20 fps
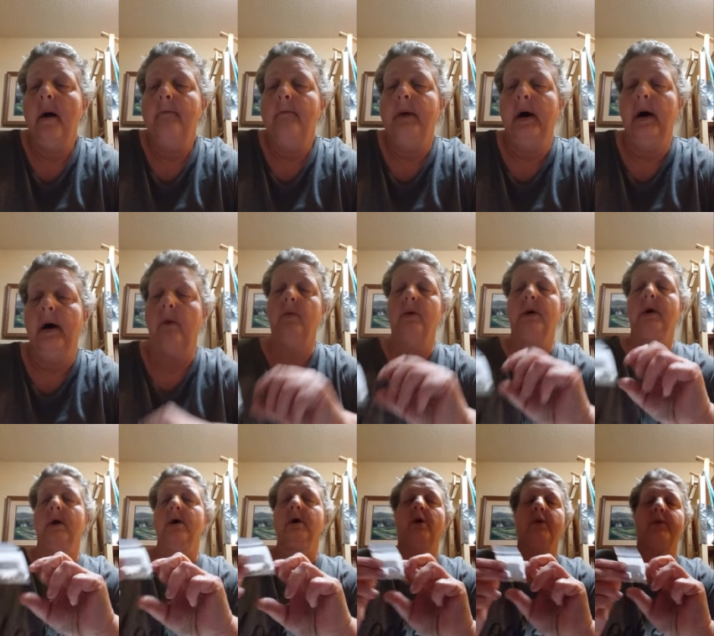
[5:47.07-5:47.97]
But we're
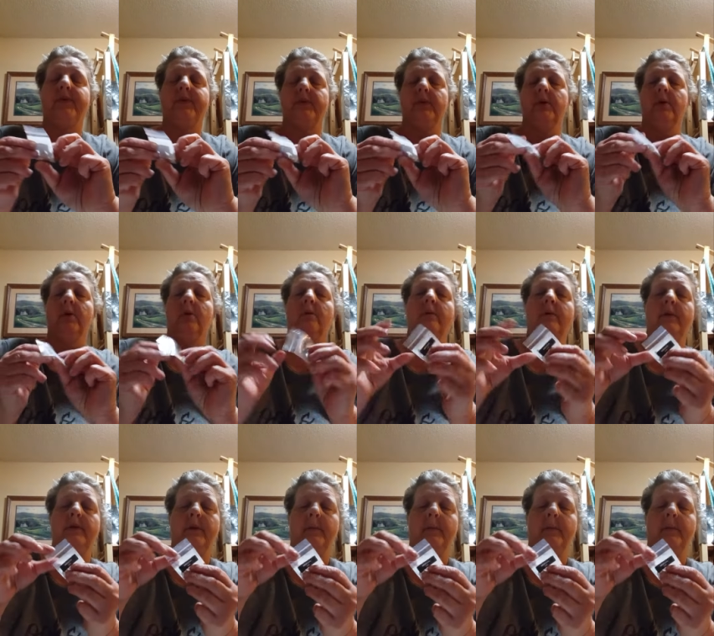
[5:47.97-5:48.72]
going to go through the